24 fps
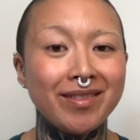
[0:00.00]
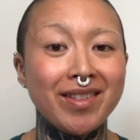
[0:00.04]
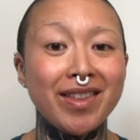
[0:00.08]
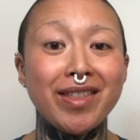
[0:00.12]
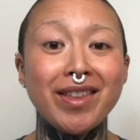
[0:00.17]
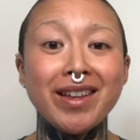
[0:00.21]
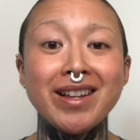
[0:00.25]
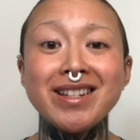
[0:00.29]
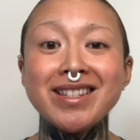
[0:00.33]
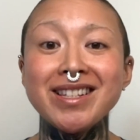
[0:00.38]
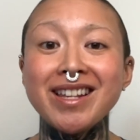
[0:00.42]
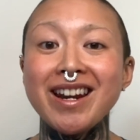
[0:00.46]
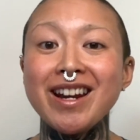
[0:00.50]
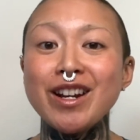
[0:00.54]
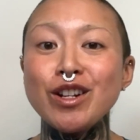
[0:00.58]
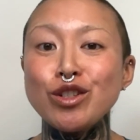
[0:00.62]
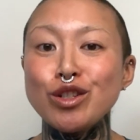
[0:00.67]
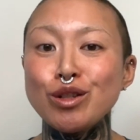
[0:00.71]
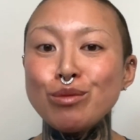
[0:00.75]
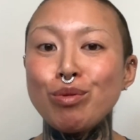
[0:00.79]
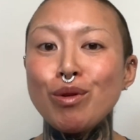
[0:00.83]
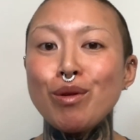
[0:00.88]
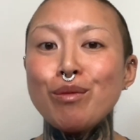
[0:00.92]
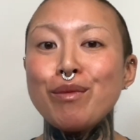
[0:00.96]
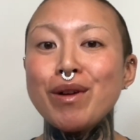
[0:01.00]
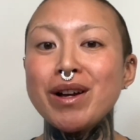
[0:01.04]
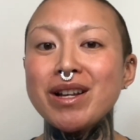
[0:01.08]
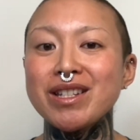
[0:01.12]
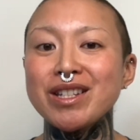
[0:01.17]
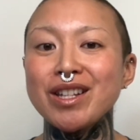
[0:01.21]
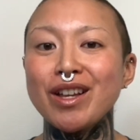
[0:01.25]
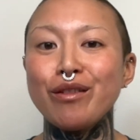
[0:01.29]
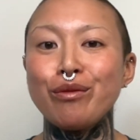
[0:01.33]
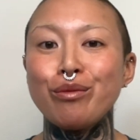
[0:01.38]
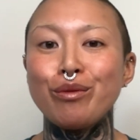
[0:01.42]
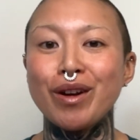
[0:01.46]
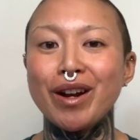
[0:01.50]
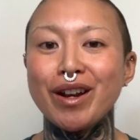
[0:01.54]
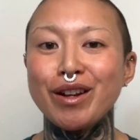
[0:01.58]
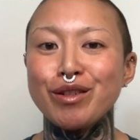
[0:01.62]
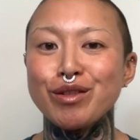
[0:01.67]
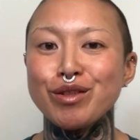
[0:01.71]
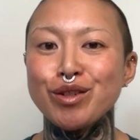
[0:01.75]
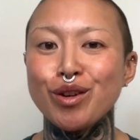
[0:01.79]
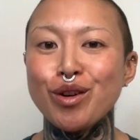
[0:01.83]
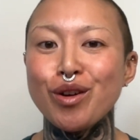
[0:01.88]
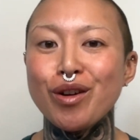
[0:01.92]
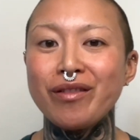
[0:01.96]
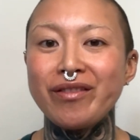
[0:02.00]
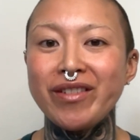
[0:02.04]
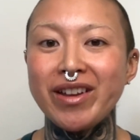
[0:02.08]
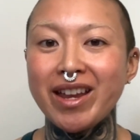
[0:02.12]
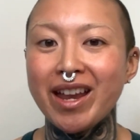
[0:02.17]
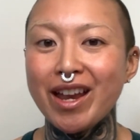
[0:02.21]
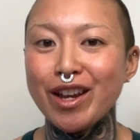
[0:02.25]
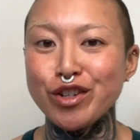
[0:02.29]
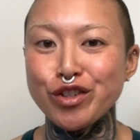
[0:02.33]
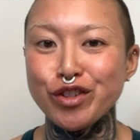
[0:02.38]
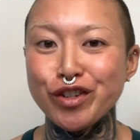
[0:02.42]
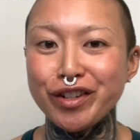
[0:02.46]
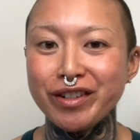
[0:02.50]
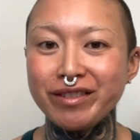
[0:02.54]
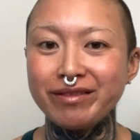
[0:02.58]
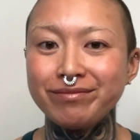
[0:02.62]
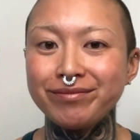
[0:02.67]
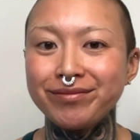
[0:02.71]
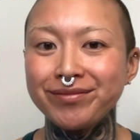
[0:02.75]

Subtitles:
The things that I used to put myself when I used to go on vacation,